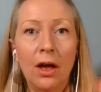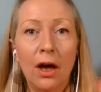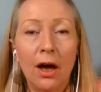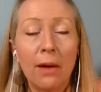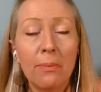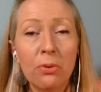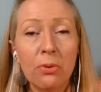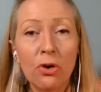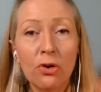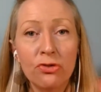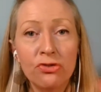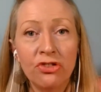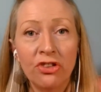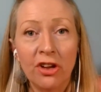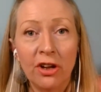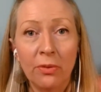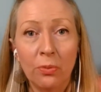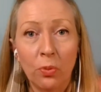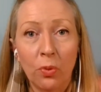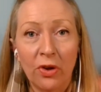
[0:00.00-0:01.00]
Approach
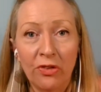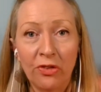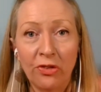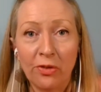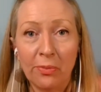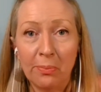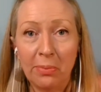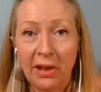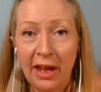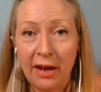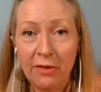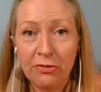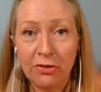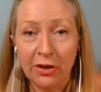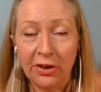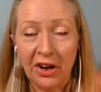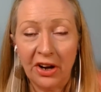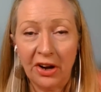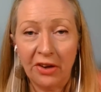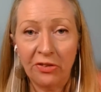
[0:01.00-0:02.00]
it with some
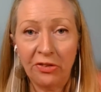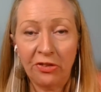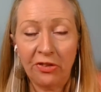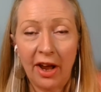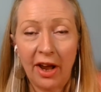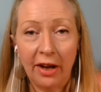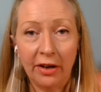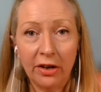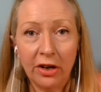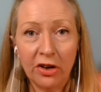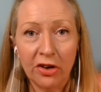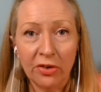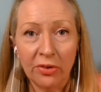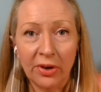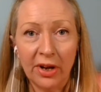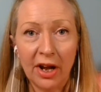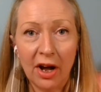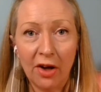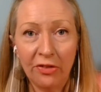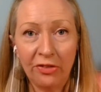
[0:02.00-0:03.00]
playfulness and
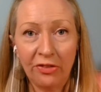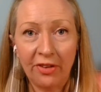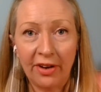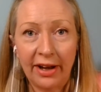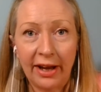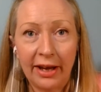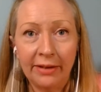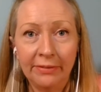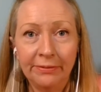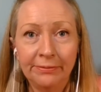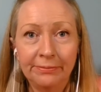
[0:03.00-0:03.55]
curiosity,